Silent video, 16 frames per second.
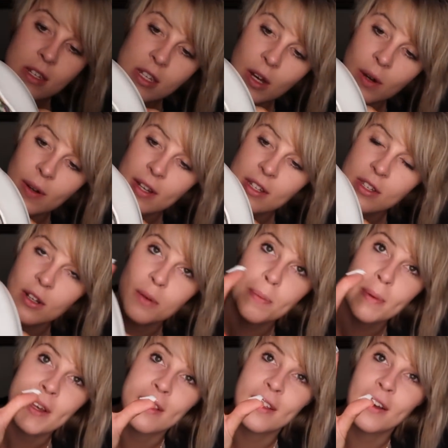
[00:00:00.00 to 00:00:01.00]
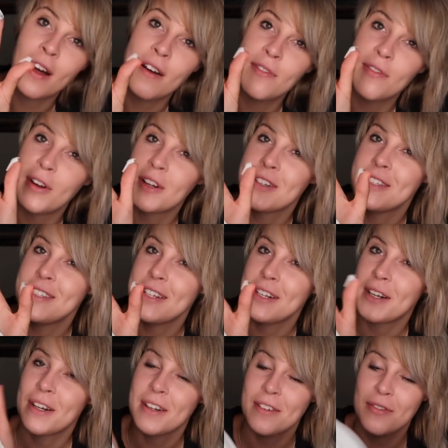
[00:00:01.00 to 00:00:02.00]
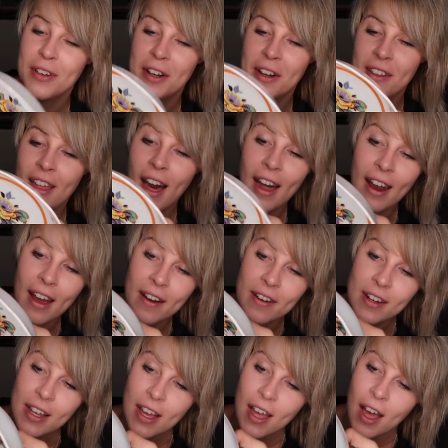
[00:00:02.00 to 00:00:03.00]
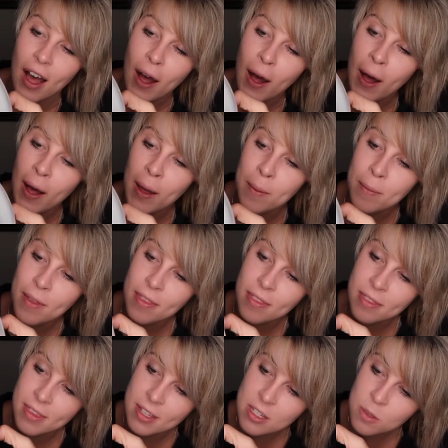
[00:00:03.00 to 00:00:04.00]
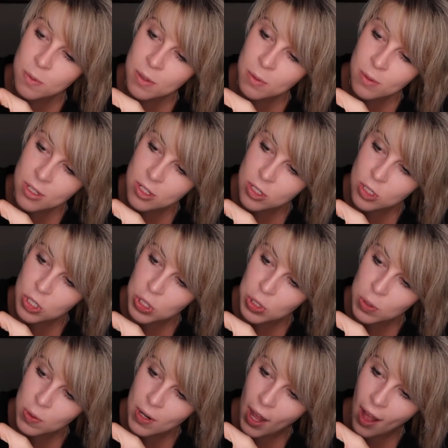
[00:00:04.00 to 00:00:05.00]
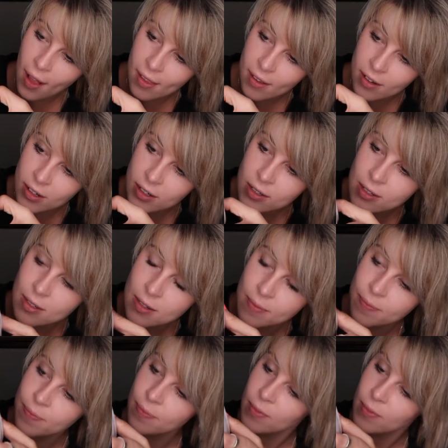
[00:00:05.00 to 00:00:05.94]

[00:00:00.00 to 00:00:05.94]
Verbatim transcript: So it took peeling off our sticker to figure that out. Um, this one was $2.